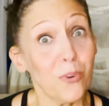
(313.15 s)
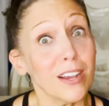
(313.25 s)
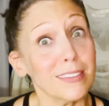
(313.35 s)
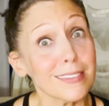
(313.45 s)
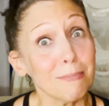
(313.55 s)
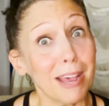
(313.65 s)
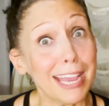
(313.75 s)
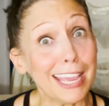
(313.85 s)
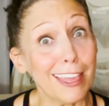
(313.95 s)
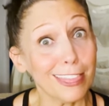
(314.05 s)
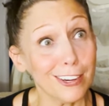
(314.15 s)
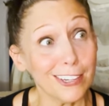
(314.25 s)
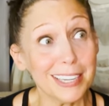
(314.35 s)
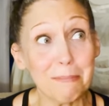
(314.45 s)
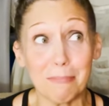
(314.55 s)
was my
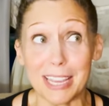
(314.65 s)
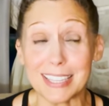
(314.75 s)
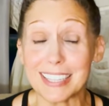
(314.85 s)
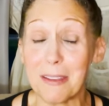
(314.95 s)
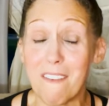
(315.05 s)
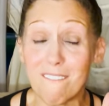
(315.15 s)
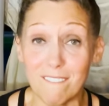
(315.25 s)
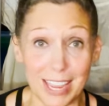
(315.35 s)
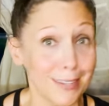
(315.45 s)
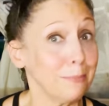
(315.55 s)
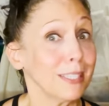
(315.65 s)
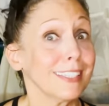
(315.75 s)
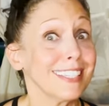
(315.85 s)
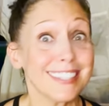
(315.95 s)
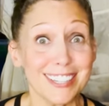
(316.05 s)
third best van
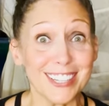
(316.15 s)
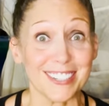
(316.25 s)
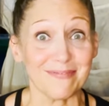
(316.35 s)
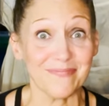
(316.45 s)
build decision.